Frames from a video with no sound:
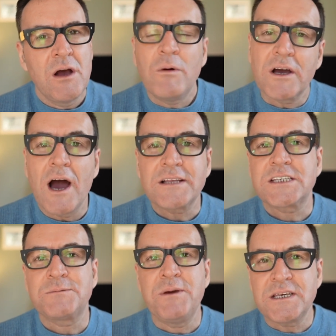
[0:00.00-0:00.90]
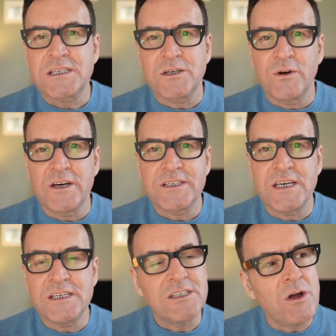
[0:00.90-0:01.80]
When God speaks to us,
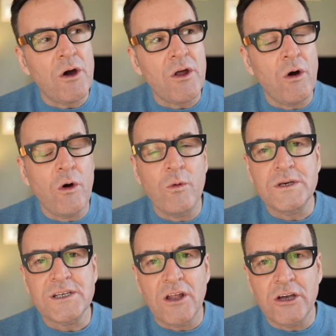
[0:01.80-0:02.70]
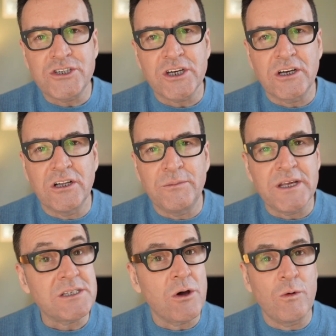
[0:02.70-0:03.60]
he's not always logical, but
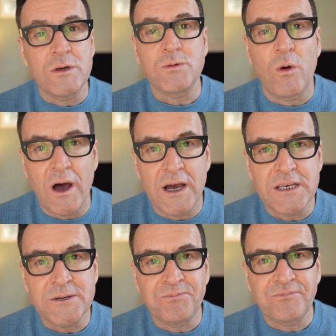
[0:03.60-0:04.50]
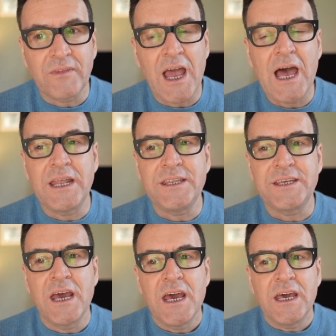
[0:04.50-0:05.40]
he's always wise.
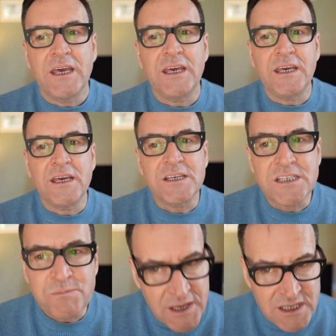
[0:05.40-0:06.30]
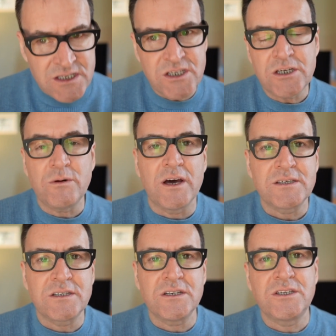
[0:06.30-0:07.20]
And he speaks to
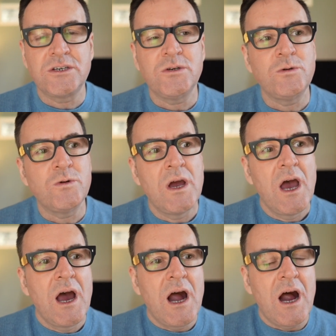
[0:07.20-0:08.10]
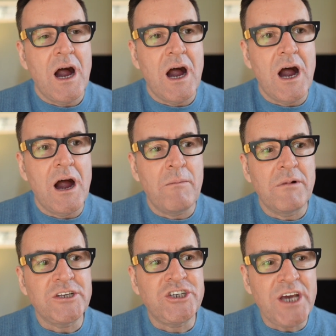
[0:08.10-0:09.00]
us to
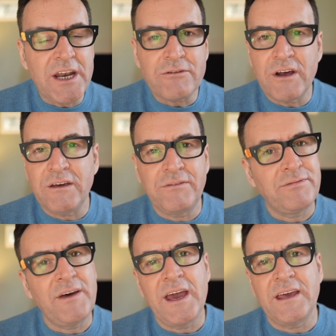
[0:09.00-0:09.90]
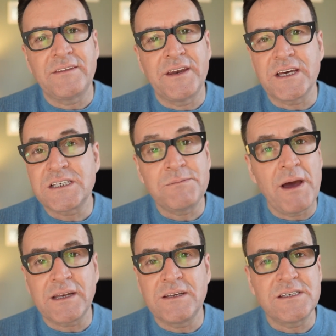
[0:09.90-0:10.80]
generate faith and
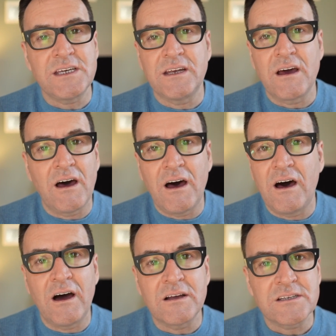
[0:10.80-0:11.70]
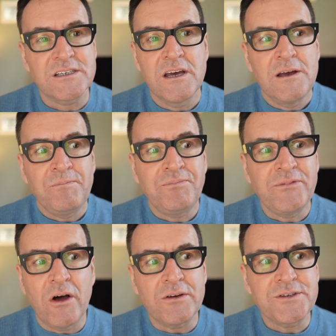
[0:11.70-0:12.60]
expectancy in our hearts,
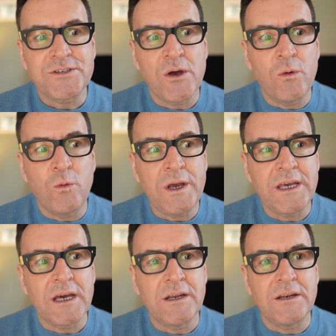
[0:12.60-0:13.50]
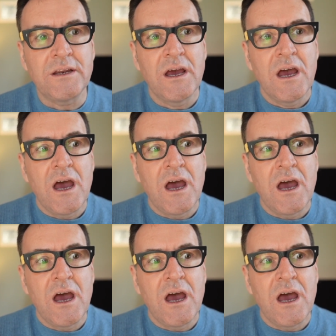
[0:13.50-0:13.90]
not so we can